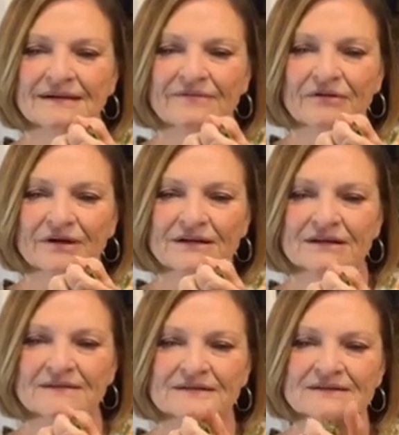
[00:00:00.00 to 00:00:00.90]
I've already
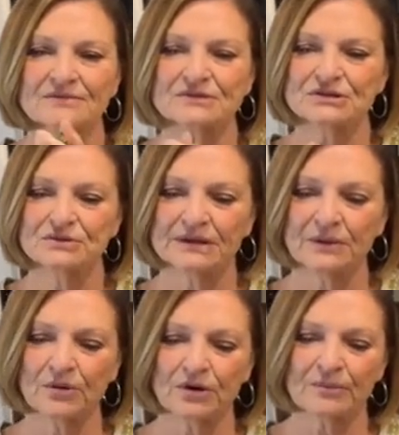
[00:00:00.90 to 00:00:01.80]
done this on 2 and
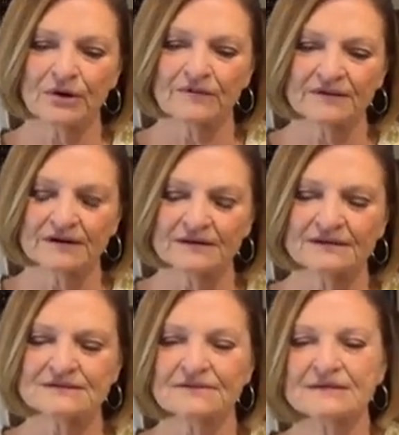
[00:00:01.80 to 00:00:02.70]
it worked
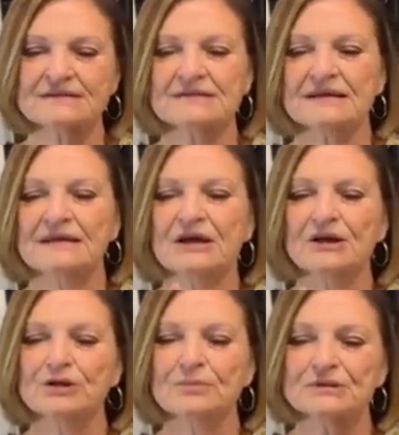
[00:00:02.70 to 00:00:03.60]
perfectly. So let's see.
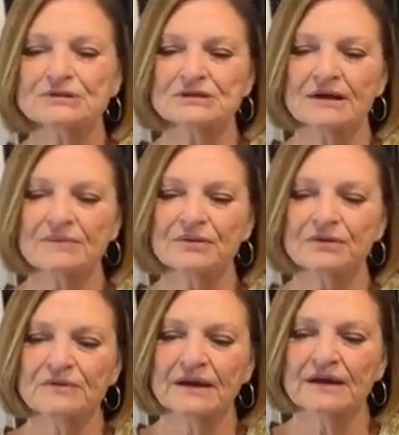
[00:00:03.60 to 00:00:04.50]
You push it up
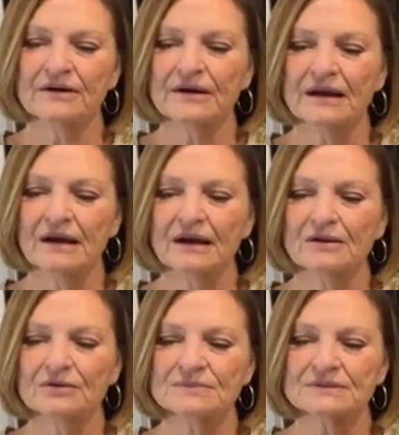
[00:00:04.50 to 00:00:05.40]
through there.
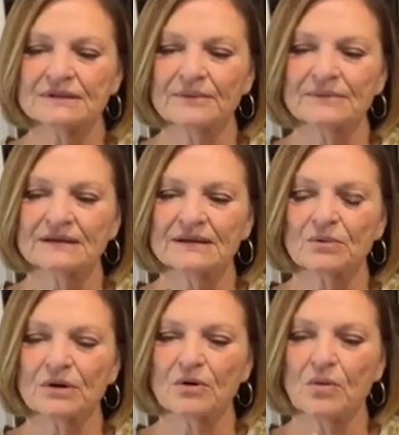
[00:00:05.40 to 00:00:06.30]
Oops, that one
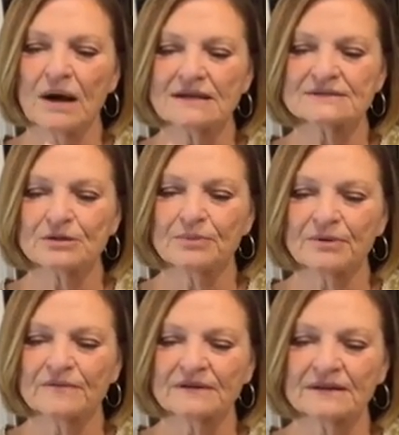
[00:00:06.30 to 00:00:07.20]
didn't work quite so
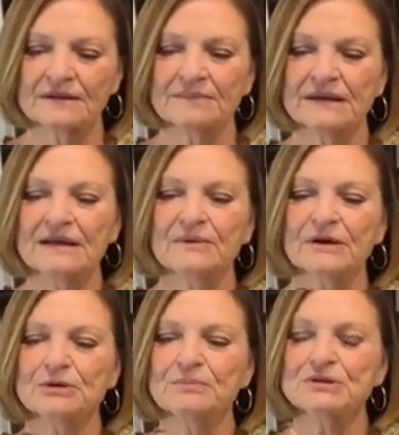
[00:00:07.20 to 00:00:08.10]
perfectly. But
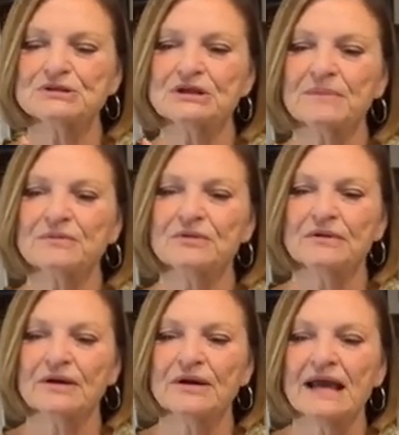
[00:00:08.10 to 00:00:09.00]
anyway, you push it up through
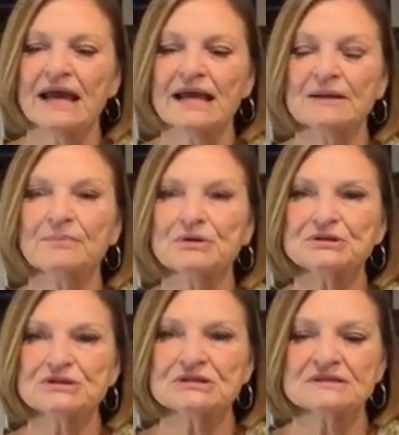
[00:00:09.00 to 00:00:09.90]
there, and it
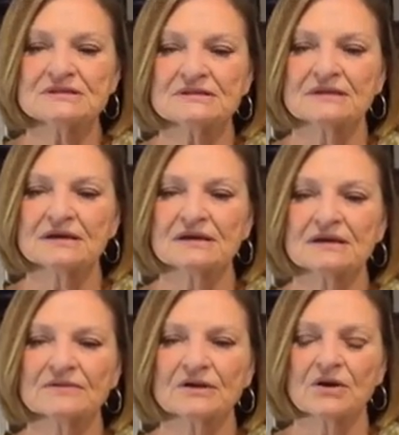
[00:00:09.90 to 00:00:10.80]
pushes the
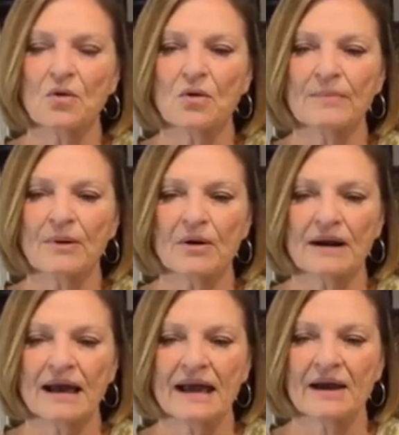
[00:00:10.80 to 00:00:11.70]
core
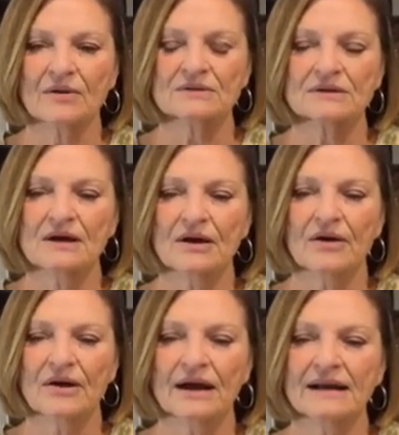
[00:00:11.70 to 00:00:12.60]
part out.
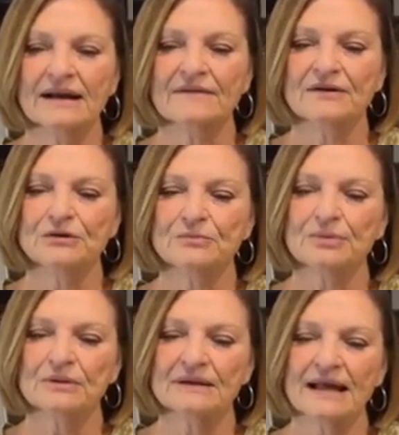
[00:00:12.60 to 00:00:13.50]
All right, and then you
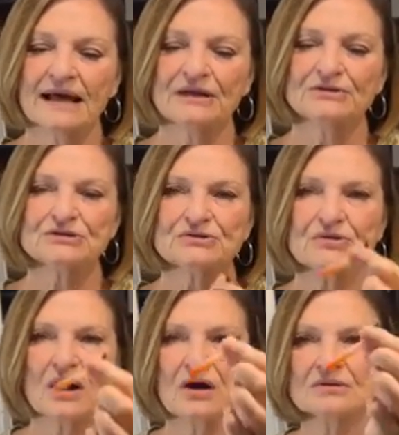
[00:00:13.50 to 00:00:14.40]
pull it out of your
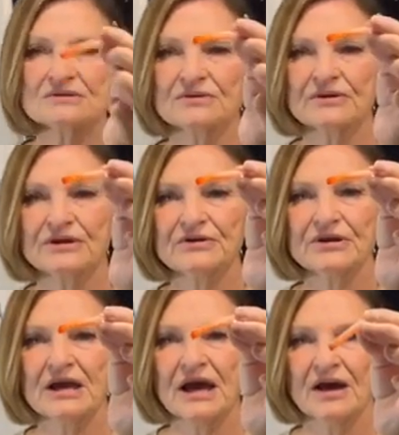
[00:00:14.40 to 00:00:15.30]
straw. So there
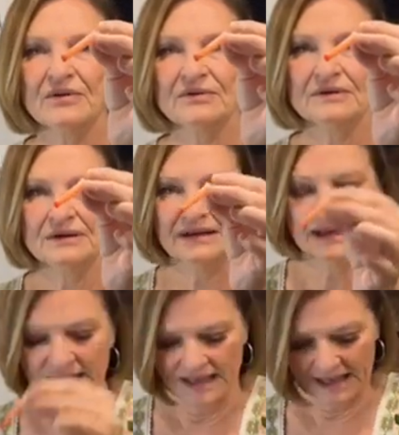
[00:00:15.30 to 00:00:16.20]
you go.
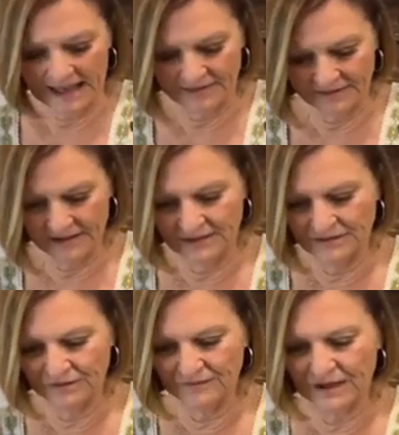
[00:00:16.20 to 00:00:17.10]
And
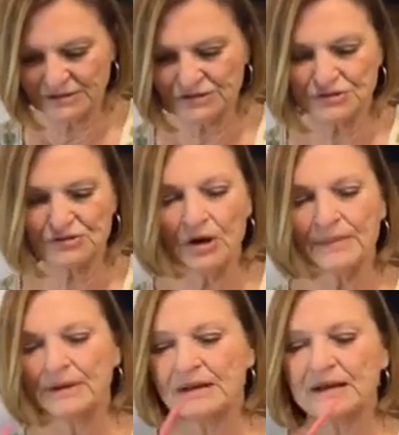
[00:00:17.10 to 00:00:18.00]
then you've got your
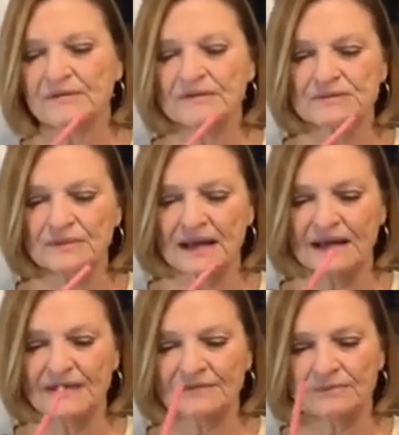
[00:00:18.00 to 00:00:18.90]
strawberry. Now on this one,
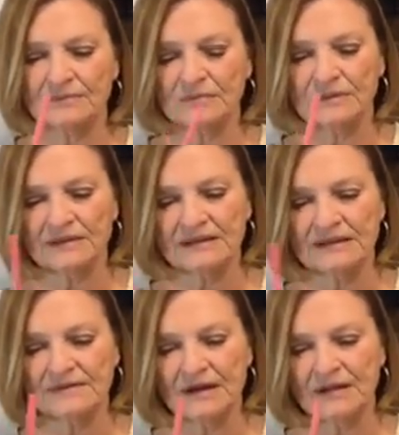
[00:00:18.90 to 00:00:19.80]
I'd have to pull the leaf.